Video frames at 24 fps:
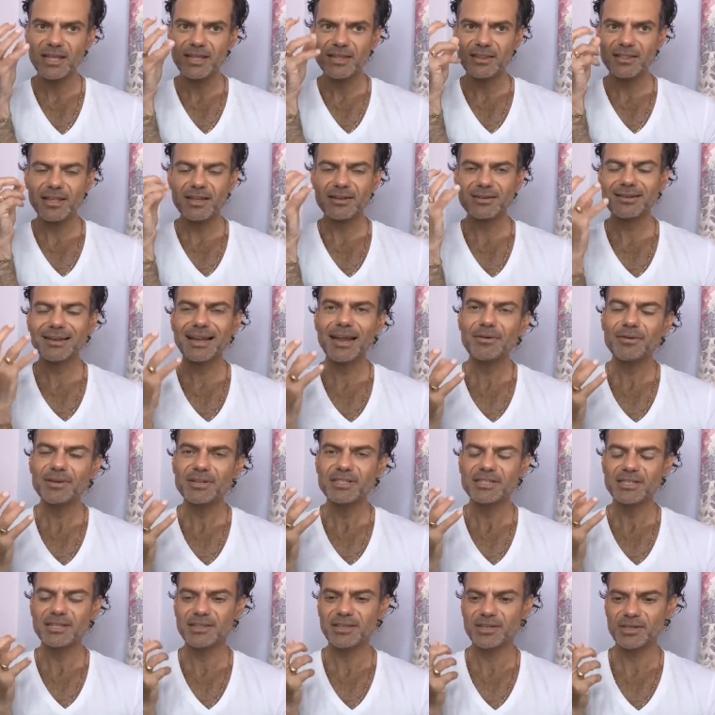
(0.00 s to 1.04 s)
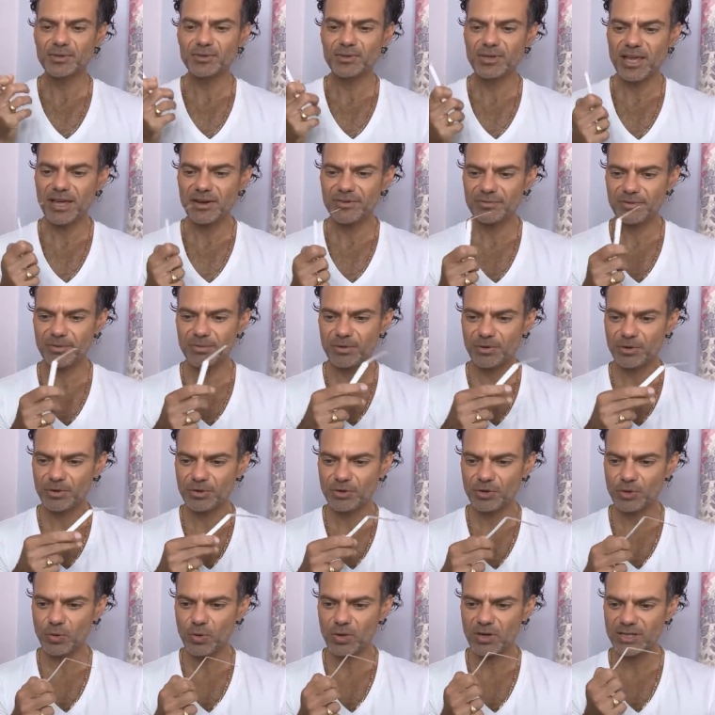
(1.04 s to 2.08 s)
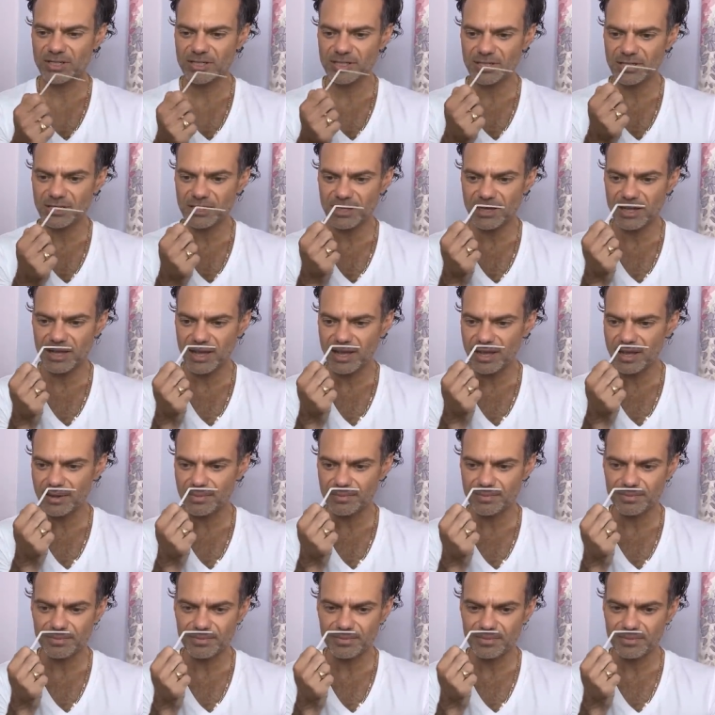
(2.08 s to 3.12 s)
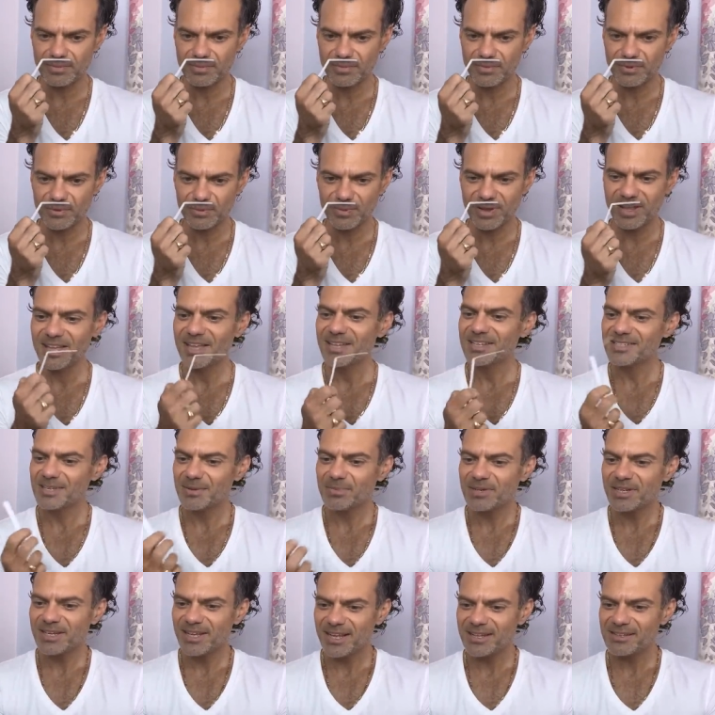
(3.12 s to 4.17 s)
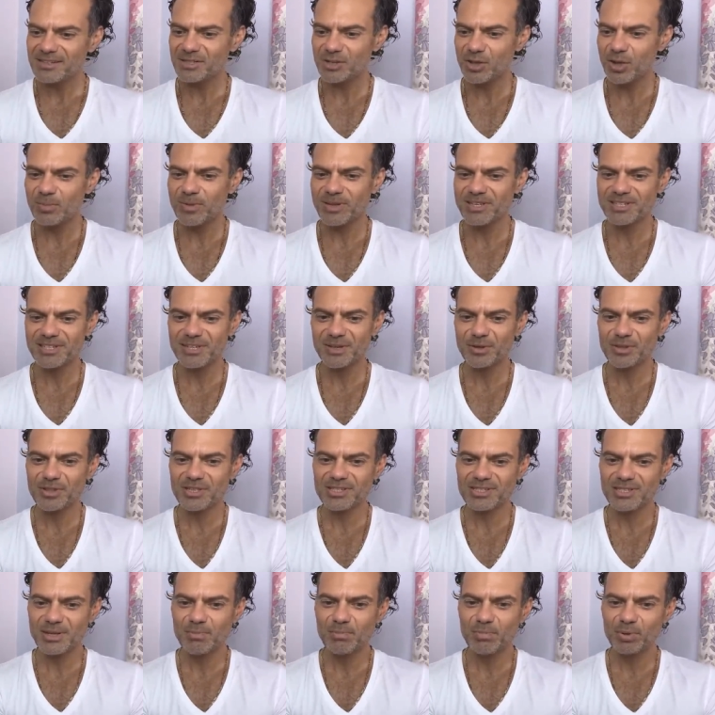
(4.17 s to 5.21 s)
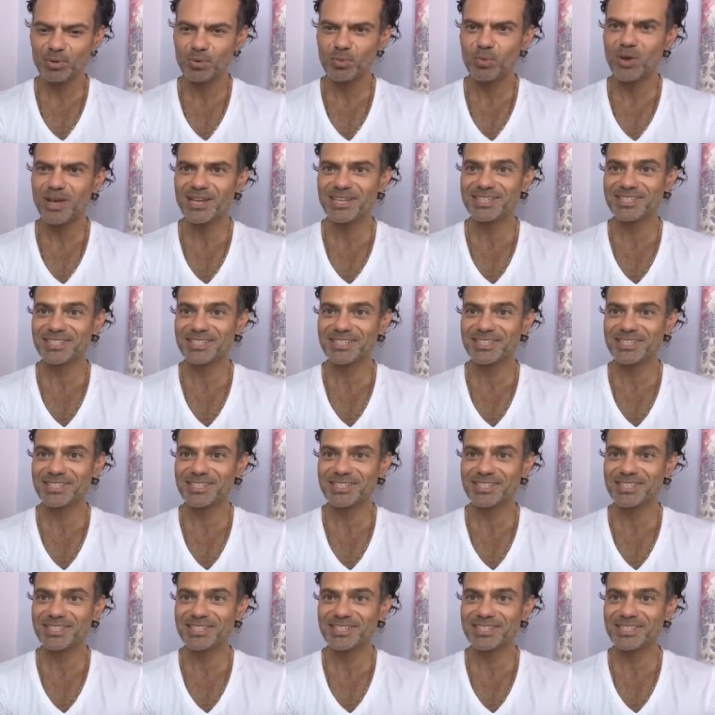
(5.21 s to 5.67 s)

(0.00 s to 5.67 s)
that clarity that you get from a good quality. Um, well, somebody else commenting on the simple white